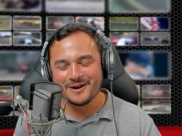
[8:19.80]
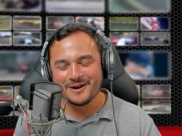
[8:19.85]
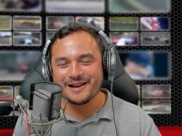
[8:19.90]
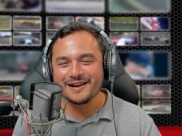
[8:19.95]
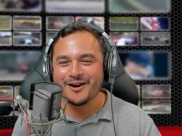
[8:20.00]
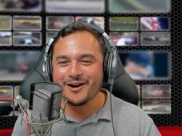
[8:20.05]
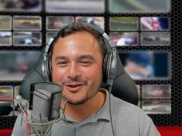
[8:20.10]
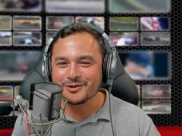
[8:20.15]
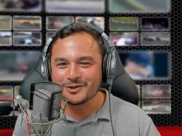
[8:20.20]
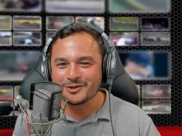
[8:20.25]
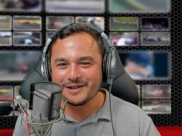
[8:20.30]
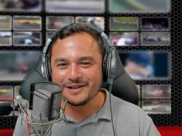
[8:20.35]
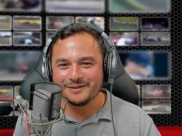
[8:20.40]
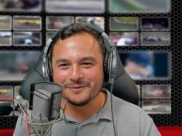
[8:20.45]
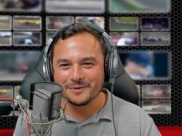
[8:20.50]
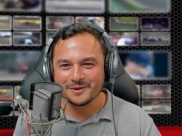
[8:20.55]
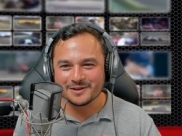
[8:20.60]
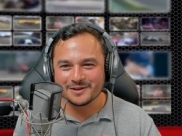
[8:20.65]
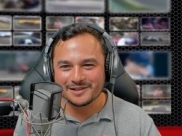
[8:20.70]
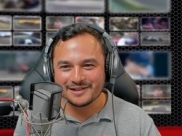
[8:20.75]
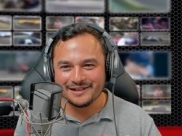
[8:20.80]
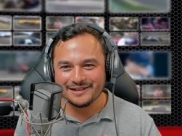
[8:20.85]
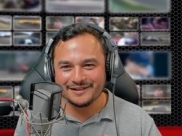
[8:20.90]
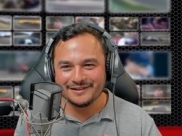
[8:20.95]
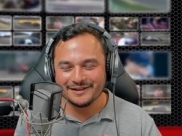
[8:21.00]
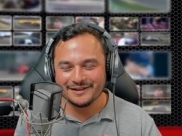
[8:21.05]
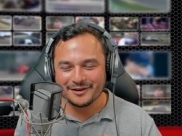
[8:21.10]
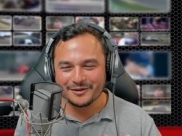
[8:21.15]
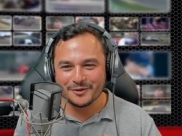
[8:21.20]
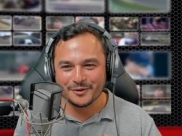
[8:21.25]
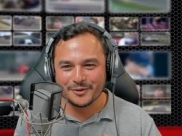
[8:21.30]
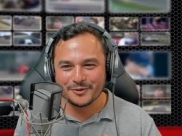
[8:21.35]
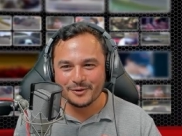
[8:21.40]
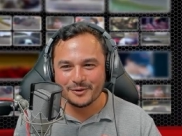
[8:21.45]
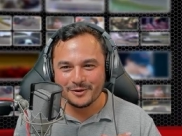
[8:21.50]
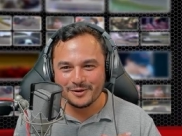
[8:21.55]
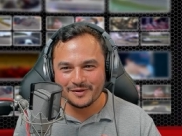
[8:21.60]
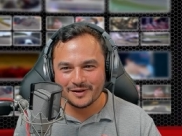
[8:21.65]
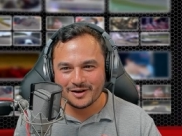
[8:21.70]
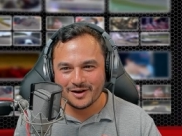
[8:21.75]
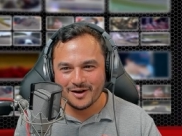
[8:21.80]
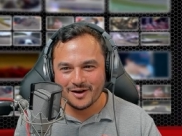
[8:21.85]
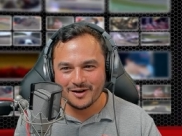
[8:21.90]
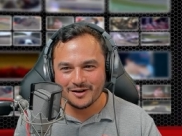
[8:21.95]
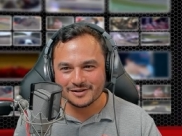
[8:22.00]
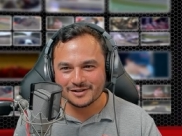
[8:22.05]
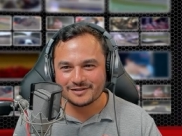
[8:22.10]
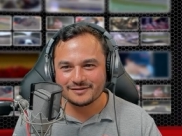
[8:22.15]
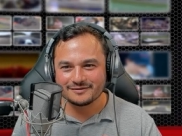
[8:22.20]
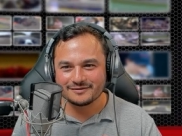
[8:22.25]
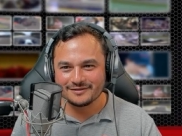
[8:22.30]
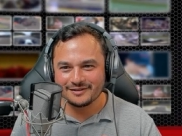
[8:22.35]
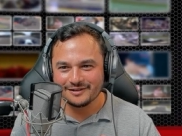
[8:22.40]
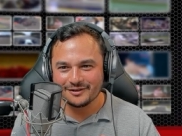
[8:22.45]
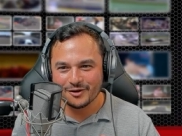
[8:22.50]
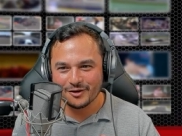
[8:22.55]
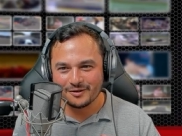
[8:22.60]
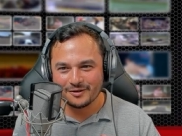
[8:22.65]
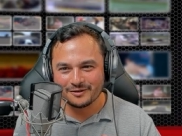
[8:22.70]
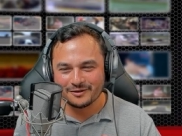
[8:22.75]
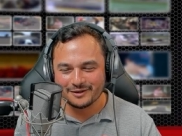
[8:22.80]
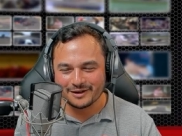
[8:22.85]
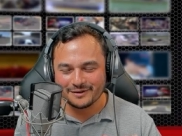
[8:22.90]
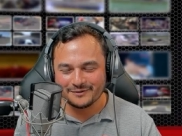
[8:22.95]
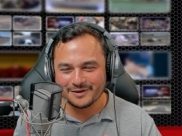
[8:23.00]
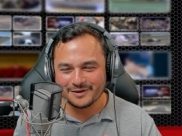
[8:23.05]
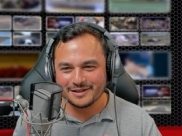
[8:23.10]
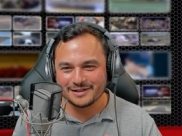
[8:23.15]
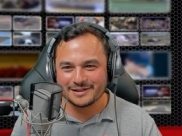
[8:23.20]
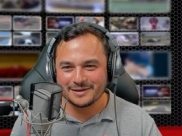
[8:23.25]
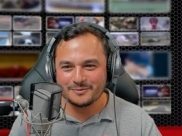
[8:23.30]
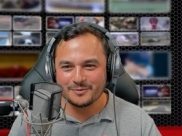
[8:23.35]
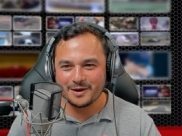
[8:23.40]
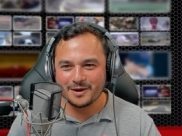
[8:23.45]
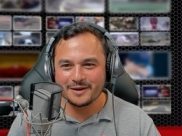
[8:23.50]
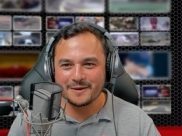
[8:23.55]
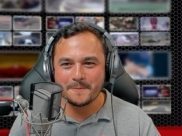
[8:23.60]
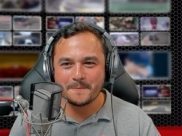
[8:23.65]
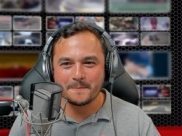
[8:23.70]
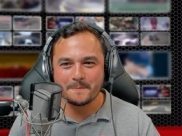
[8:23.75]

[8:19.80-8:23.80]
rate Archie once he you know got thrown in the cars and got got given his sim rig?